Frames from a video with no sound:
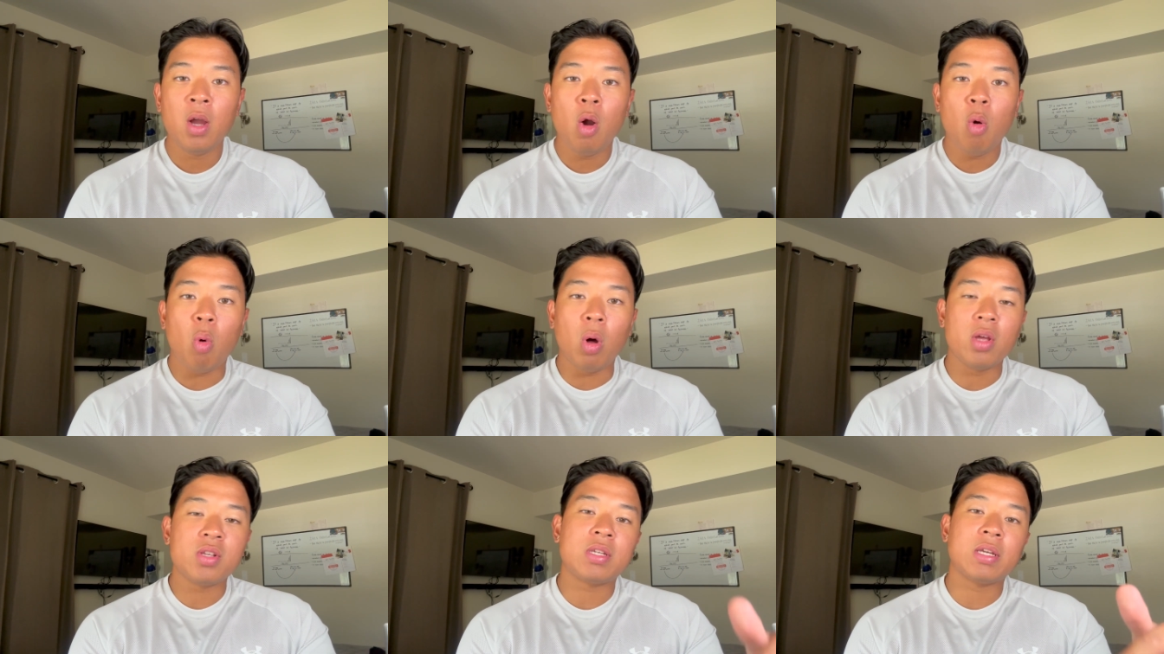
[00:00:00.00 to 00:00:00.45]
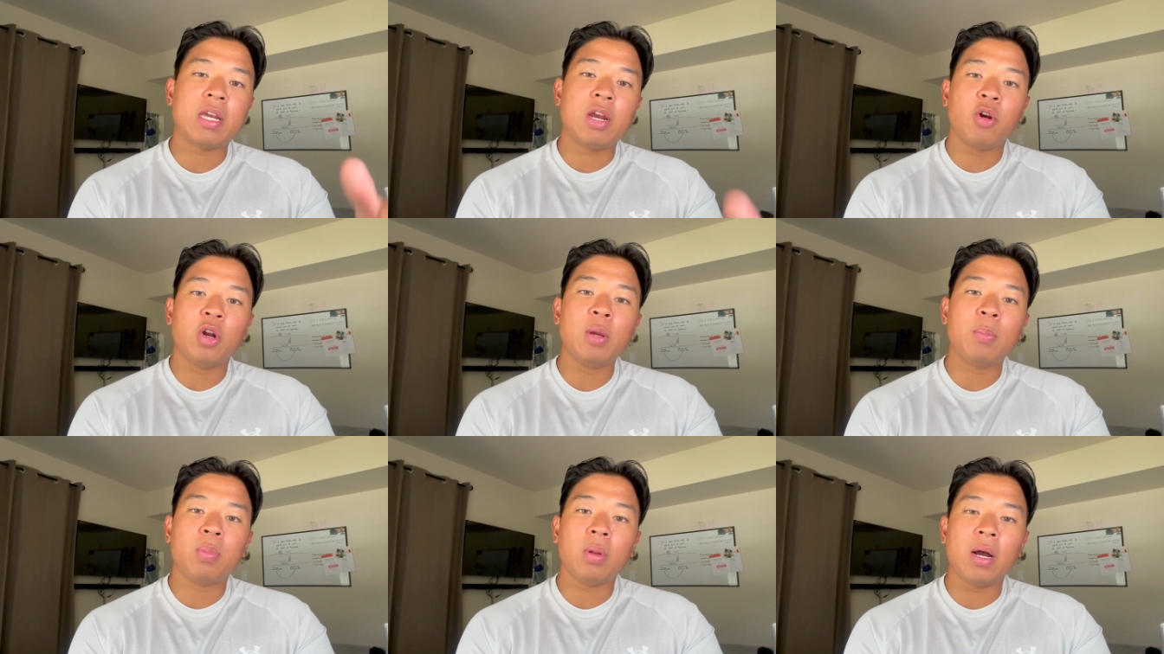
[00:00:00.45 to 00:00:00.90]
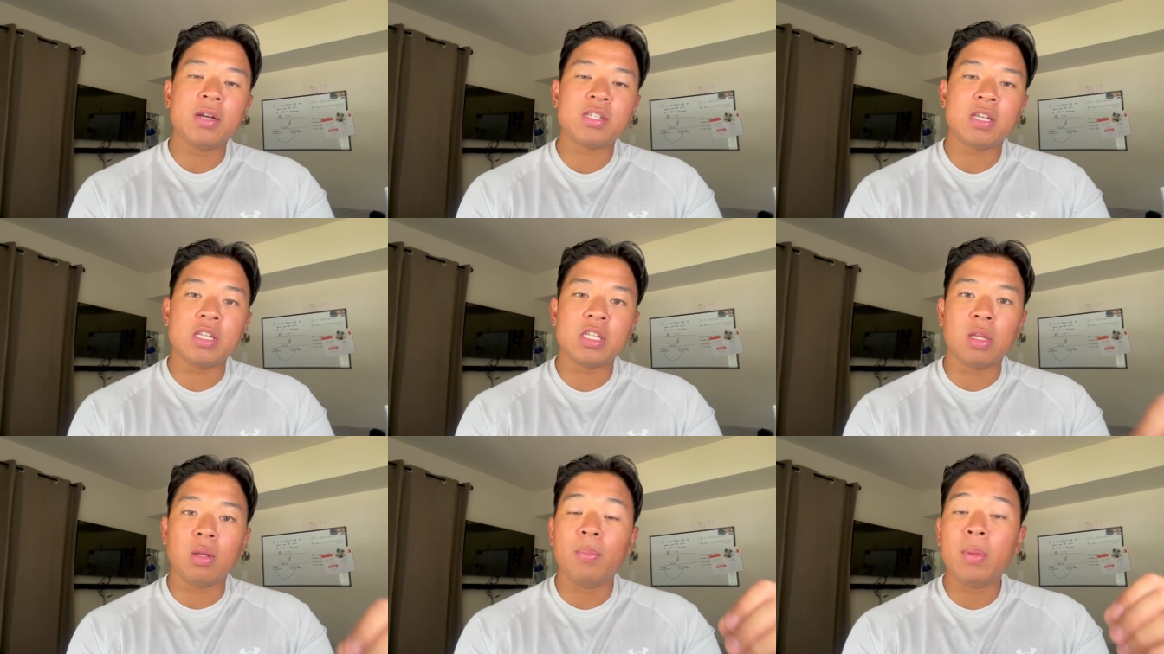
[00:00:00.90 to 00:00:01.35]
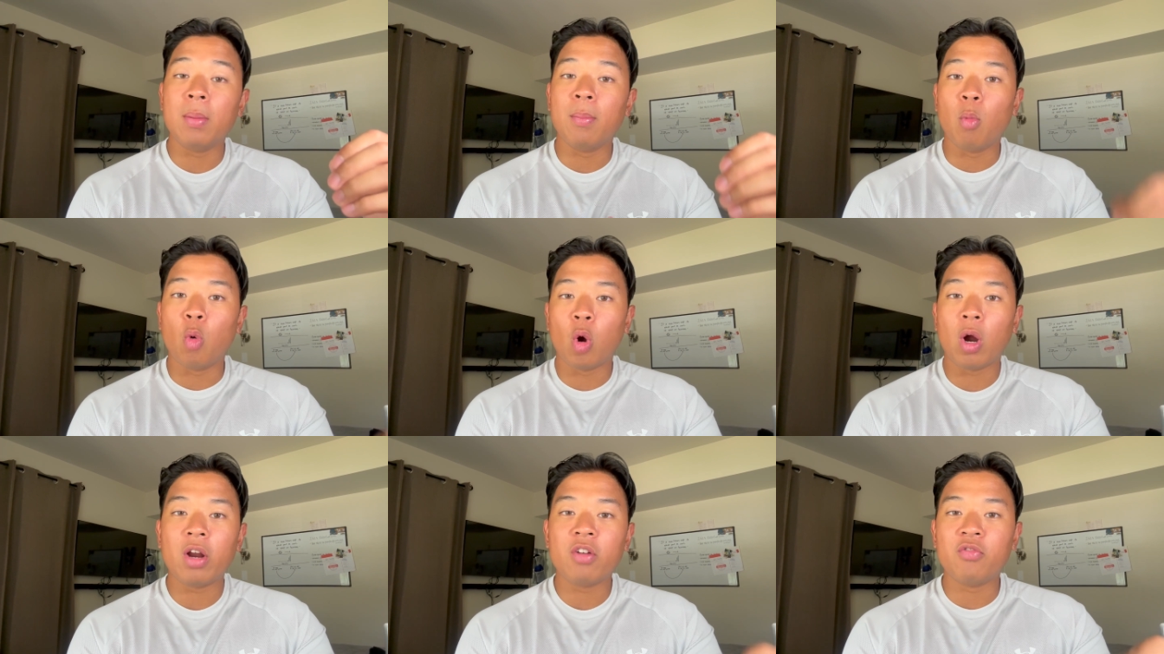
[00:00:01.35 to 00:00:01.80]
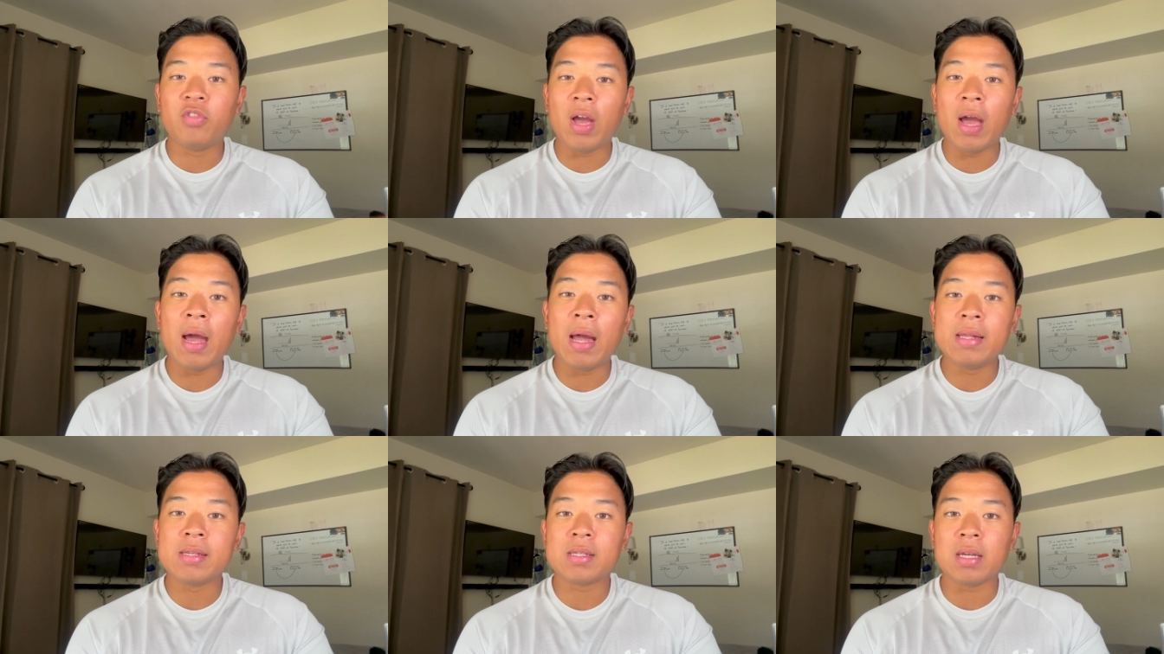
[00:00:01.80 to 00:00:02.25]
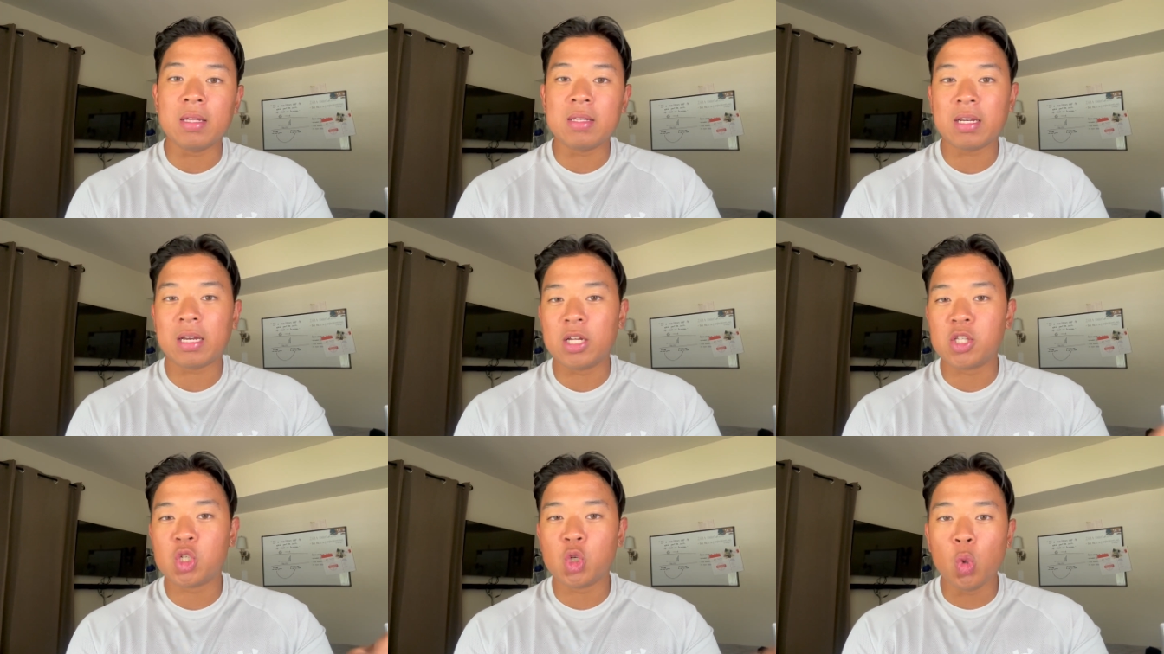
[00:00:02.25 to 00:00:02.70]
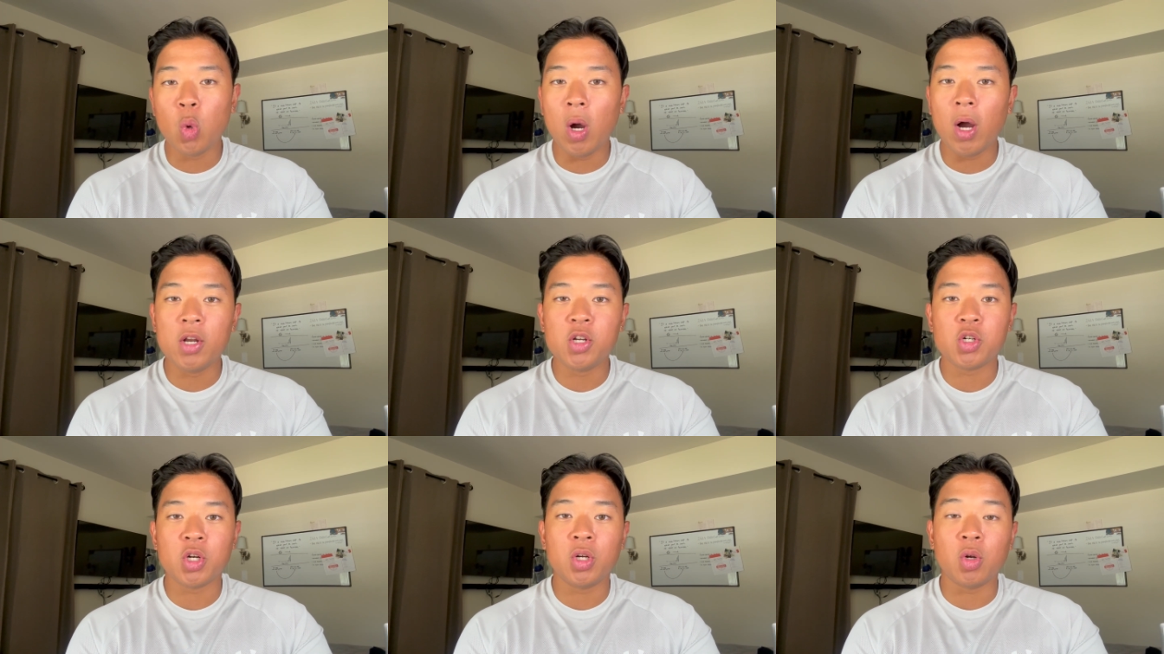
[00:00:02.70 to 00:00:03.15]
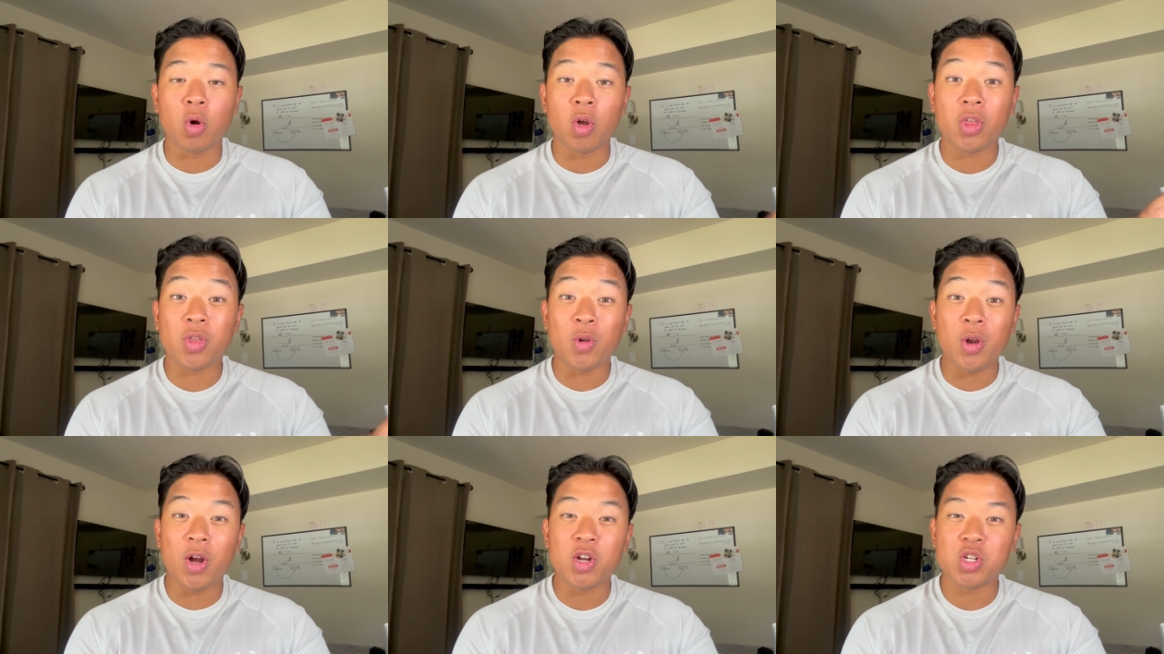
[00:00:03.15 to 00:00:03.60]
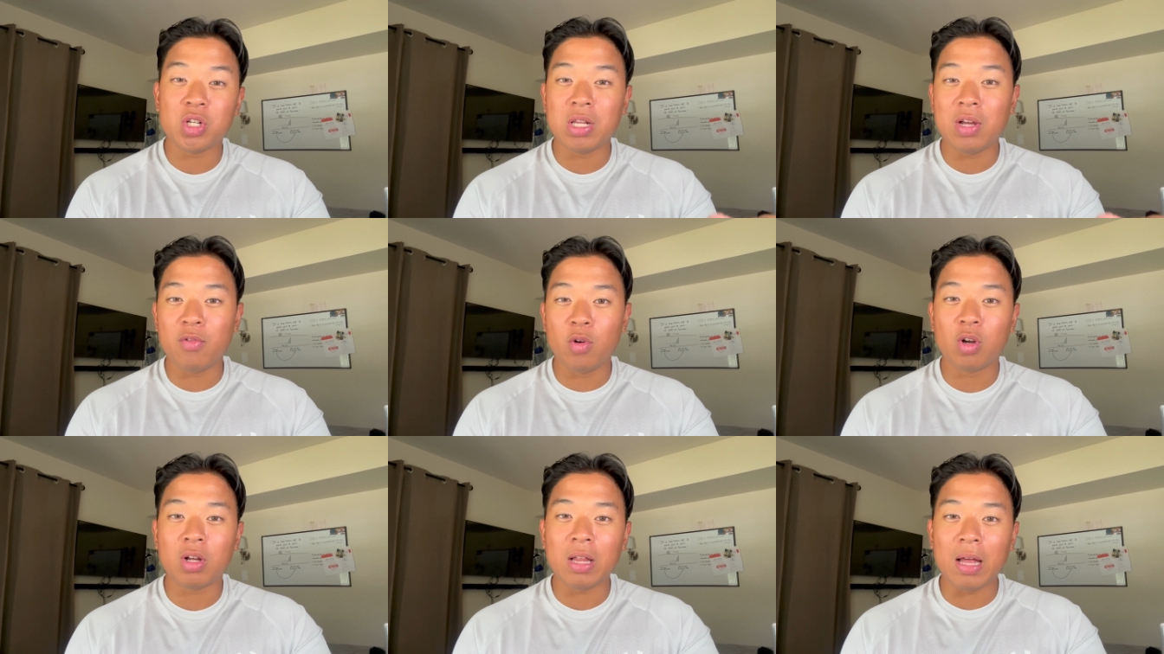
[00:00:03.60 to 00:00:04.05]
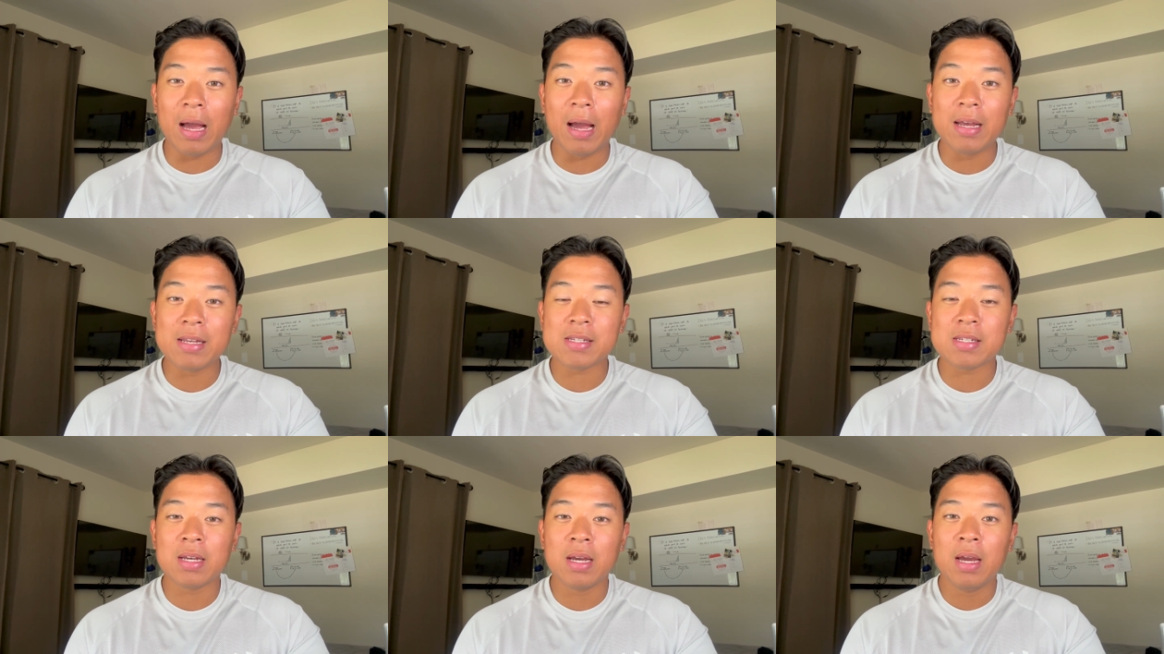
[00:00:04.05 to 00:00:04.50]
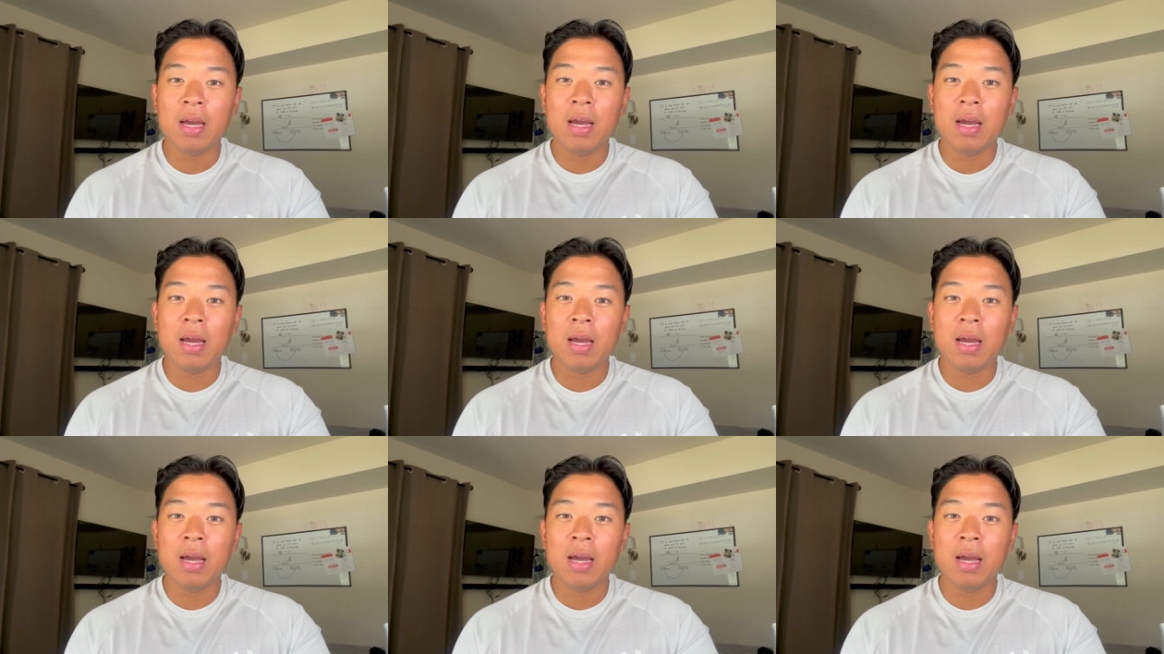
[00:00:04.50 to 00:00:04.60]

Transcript: While Security Plus is a little bit more advanced, it's like a 200 or 300 level class